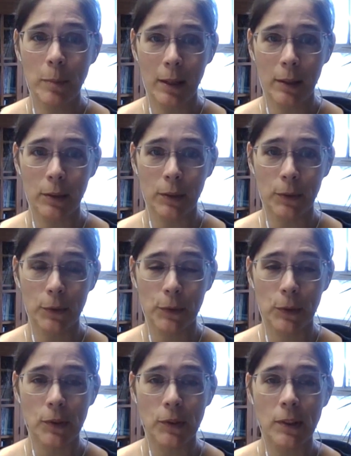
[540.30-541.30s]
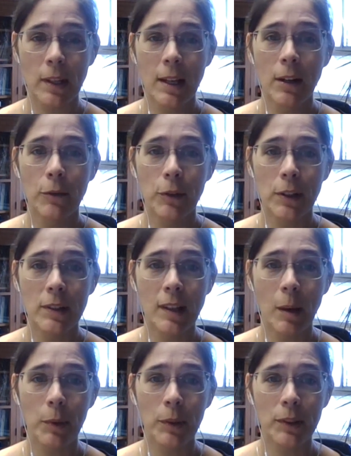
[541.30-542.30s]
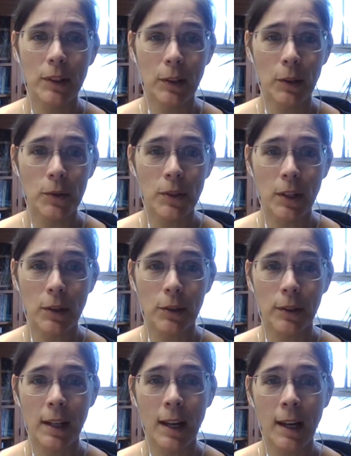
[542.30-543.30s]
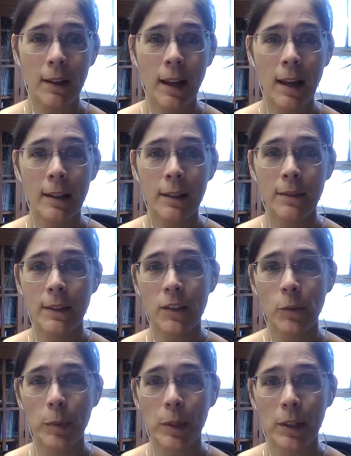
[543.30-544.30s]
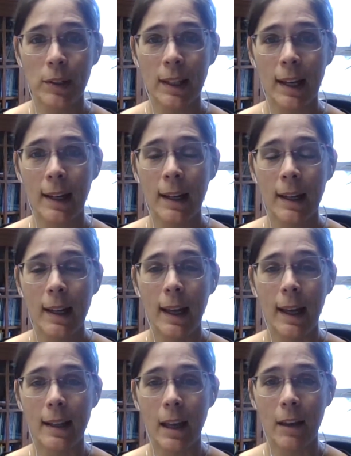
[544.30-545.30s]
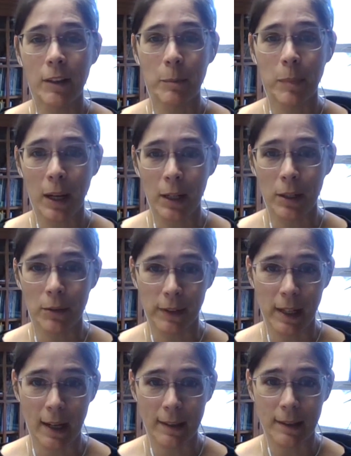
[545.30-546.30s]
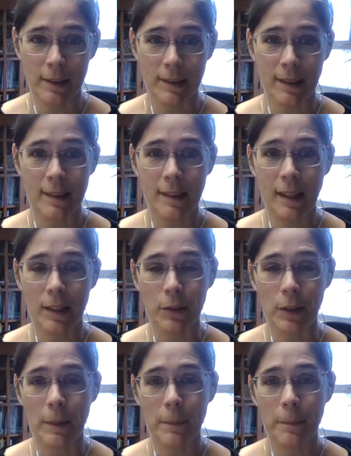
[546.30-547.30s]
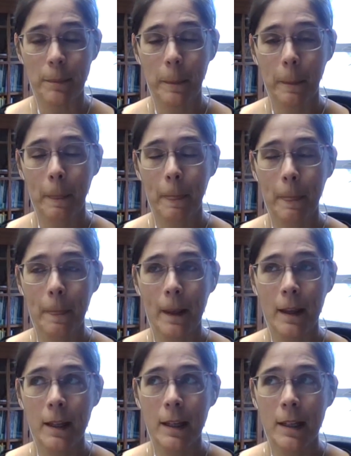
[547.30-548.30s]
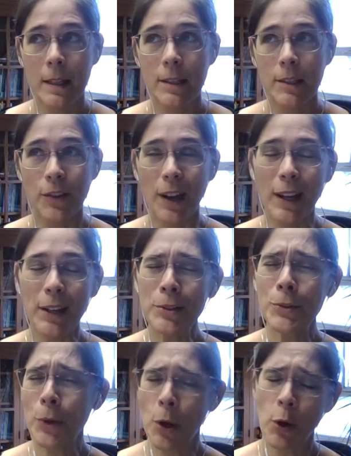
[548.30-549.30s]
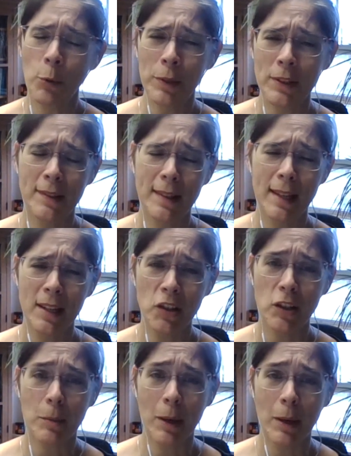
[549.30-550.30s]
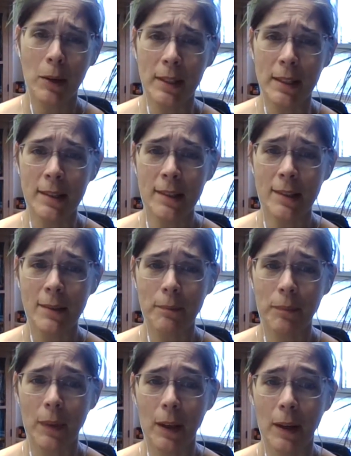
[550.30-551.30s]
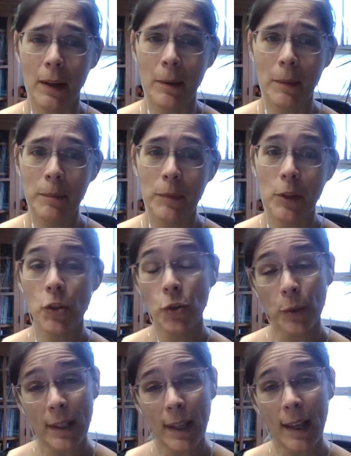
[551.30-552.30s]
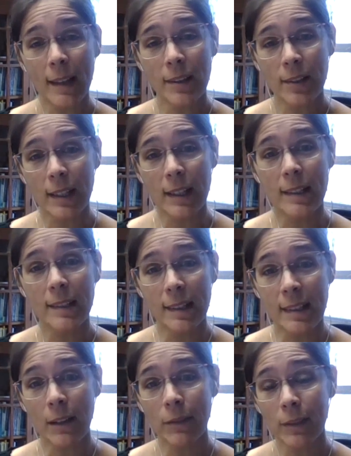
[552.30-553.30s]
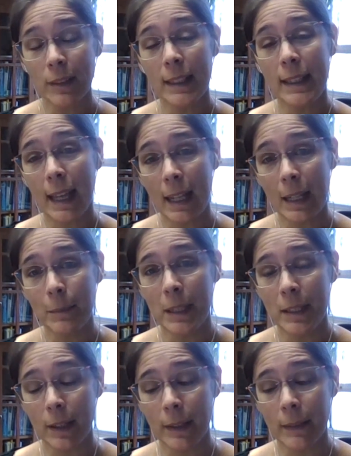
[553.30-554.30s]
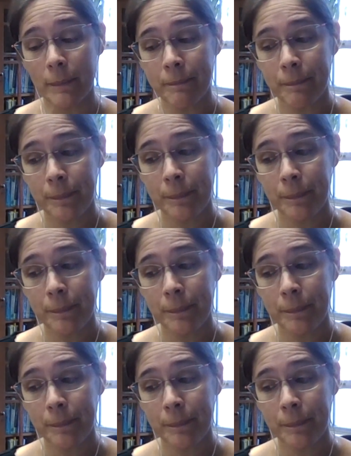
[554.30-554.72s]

biocontrols, for example, Delosia coriaria, Chrysoperla, and having bioreactors, etc. So I could do a whole presentation about this. The short answer is it definitely can be done.